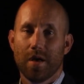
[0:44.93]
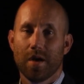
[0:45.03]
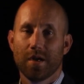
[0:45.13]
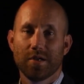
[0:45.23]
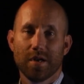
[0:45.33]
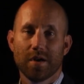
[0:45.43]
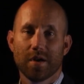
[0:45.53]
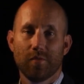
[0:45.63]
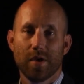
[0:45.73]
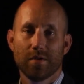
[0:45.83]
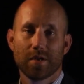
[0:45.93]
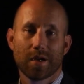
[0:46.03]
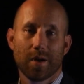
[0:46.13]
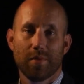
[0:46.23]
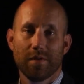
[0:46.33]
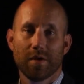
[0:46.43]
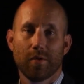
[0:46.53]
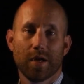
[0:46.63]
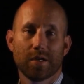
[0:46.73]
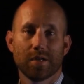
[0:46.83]
in engineering we use a couple of
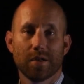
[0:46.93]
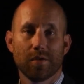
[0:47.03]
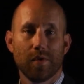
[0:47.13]
equations that